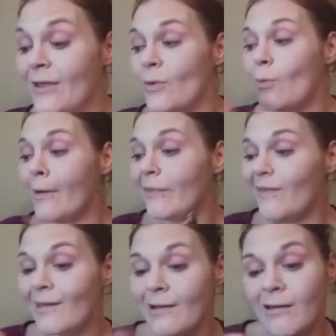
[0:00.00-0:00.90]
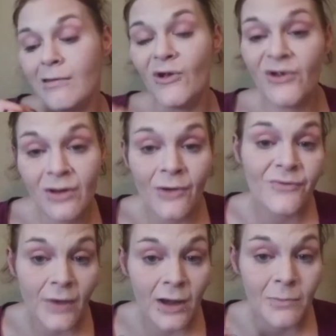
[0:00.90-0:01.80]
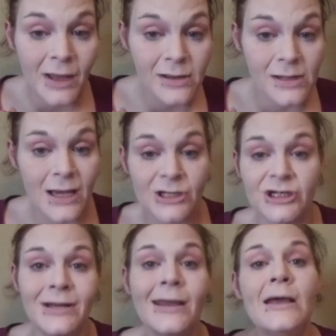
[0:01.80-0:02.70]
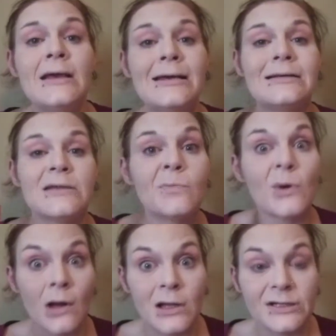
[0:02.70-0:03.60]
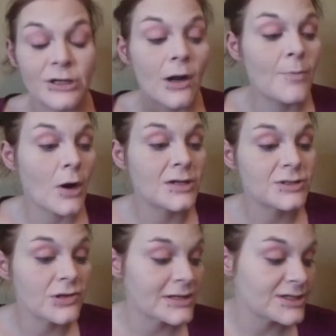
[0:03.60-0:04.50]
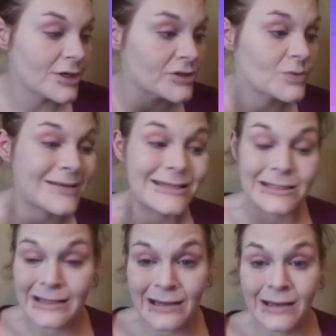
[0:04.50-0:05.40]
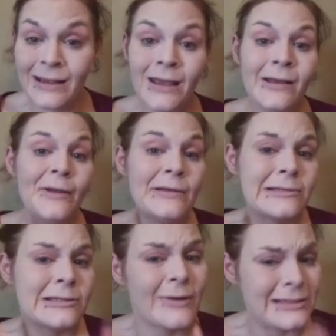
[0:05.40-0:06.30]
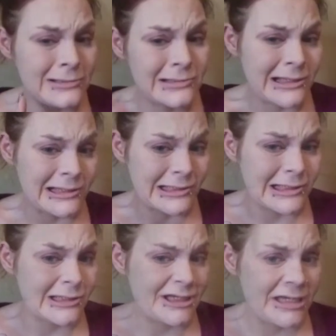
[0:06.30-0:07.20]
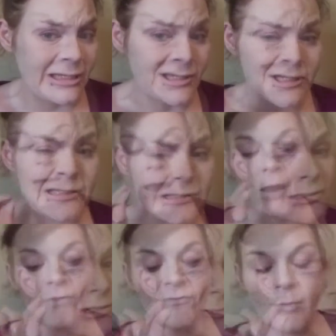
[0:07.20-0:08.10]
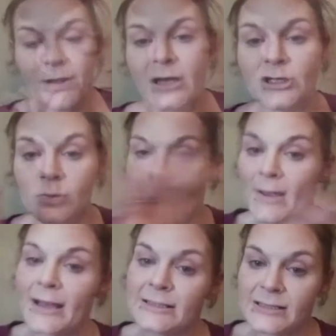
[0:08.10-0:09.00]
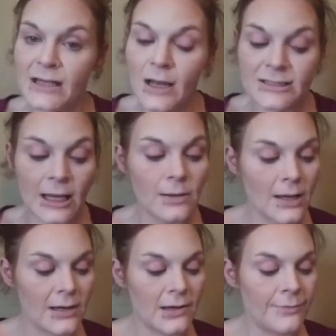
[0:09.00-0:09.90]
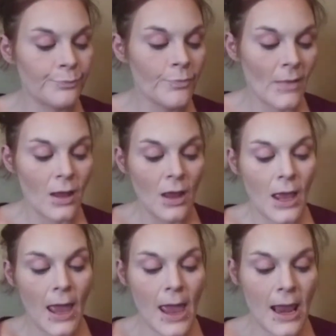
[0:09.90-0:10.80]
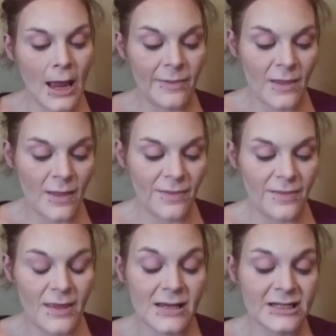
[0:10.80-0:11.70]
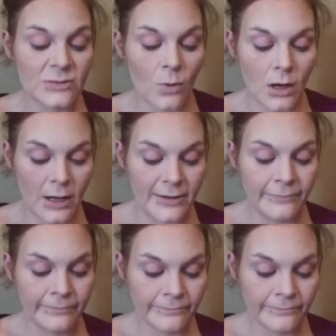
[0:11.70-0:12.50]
the one thing I could not find in my collection is a bronzer. A bronzer that starts with C. So I do kind of gotta cheat just now. For blush, we're back to Ciate London. And this one